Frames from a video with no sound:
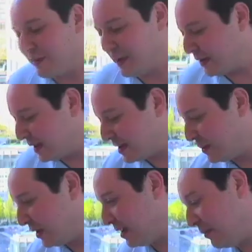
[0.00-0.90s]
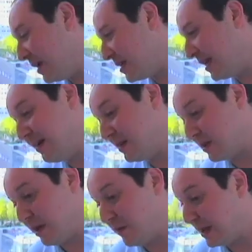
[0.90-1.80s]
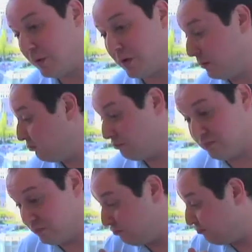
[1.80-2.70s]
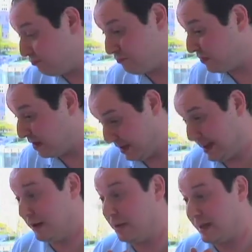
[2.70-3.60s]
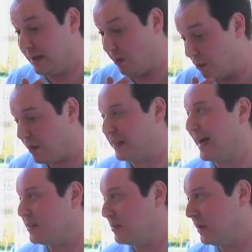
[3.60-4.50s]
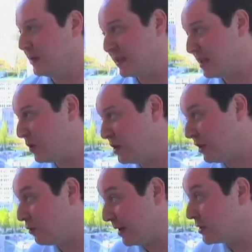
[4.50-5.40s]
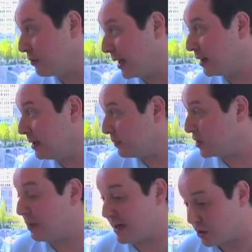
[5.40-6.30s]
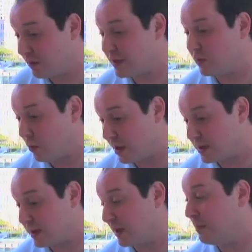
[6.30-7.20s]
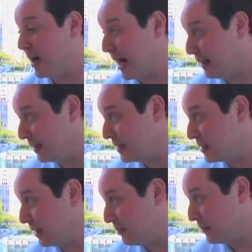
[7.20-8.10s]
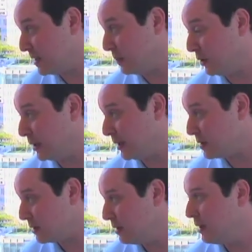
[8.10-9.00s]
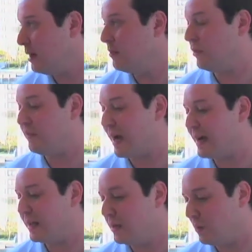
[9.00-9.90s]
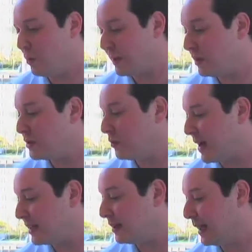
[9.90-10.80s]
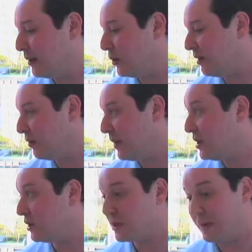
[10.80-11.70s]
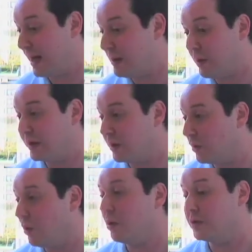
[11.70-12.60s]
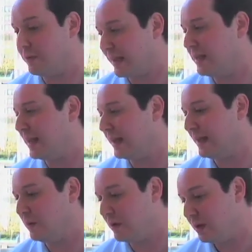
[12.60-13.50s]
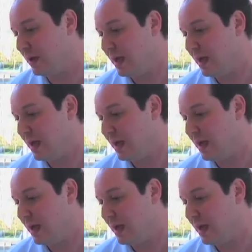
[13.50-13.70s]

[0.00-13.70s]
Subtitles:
from building to building, basically I discovered they were literally over 1,000 buildings in which you could rent directly. So my service was compiling these buildings, providing you with the direct landlord information so anyone can call directly that landlord